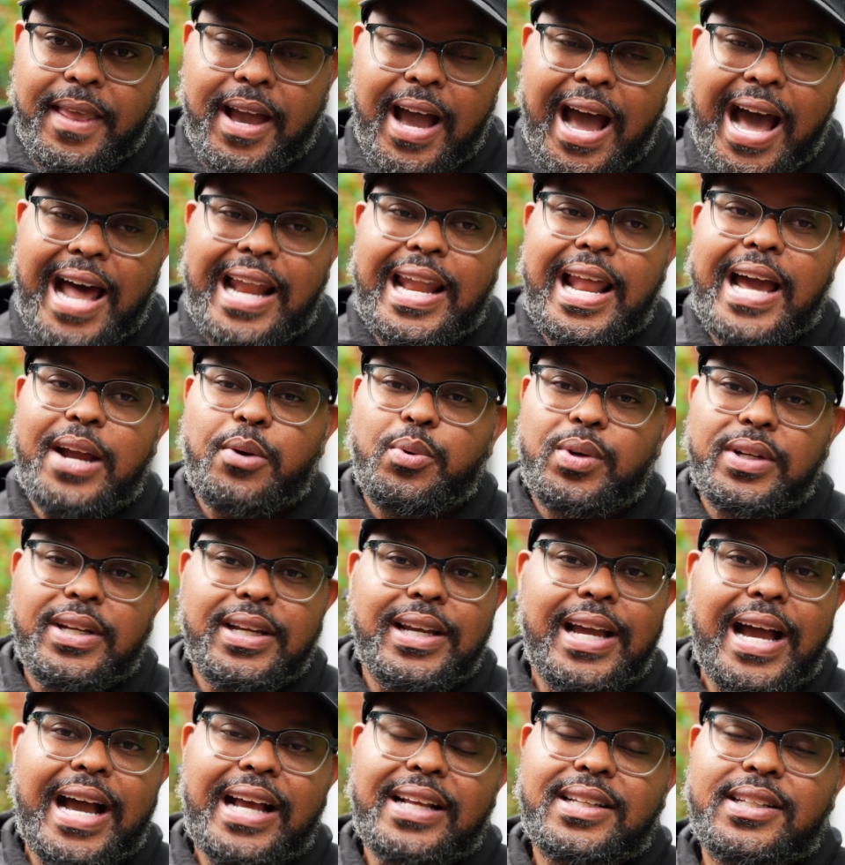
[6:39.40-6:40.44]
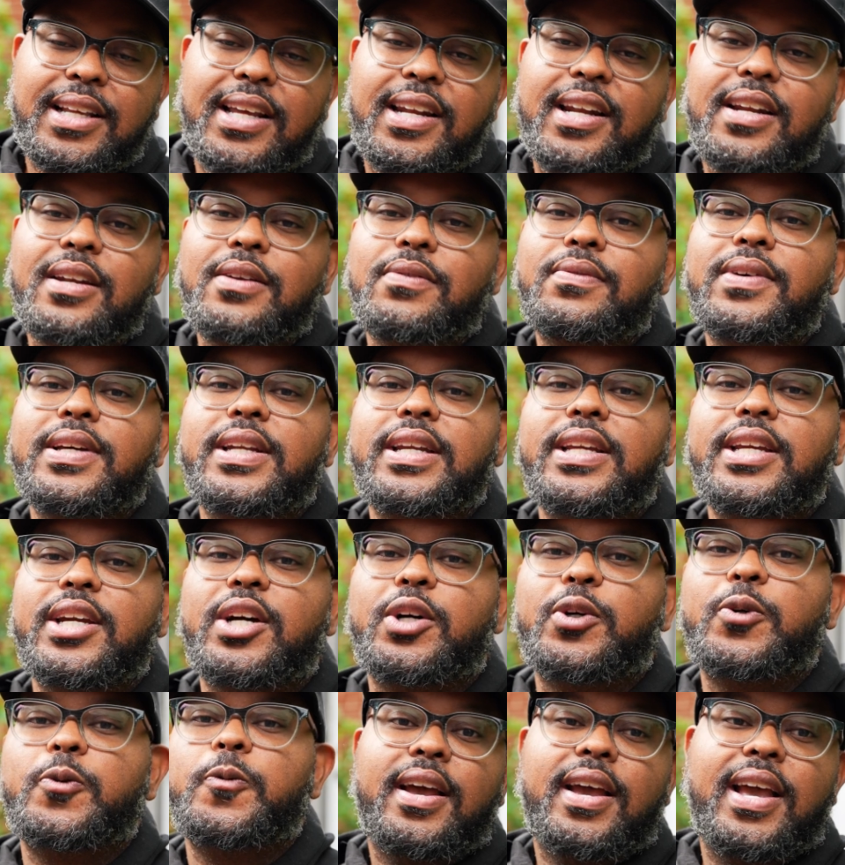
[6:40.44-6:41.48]
I like what the guy said in the
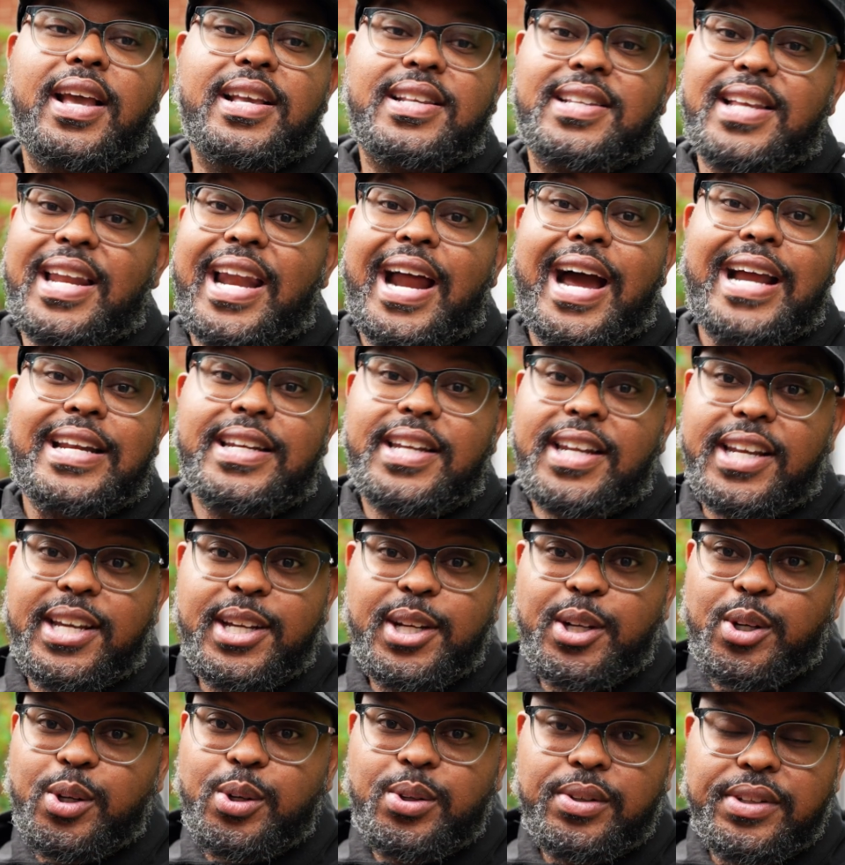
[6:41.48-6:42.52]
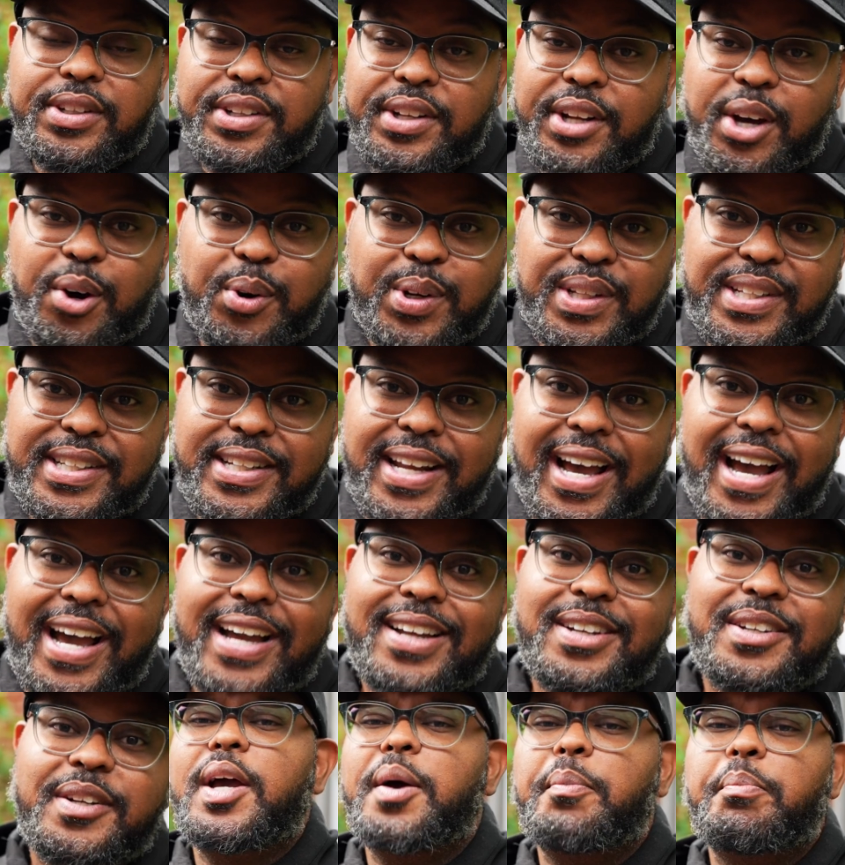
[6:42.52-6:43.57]
video. Is it ideal? No, it's not.